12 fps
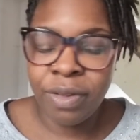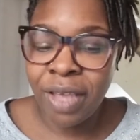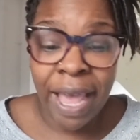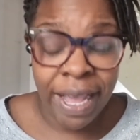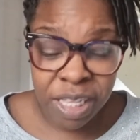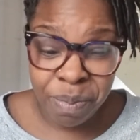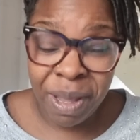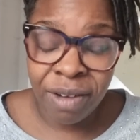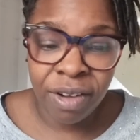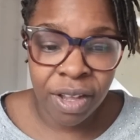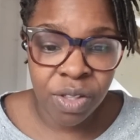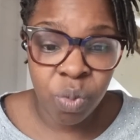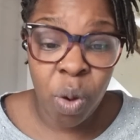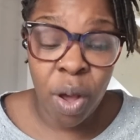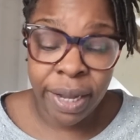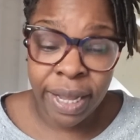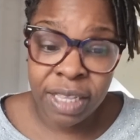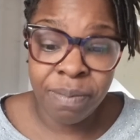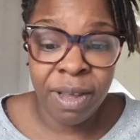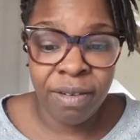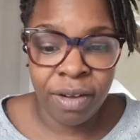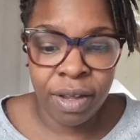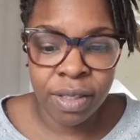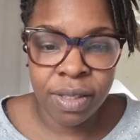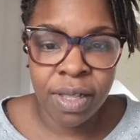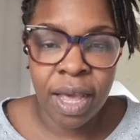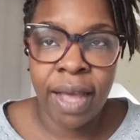get experience, work experience,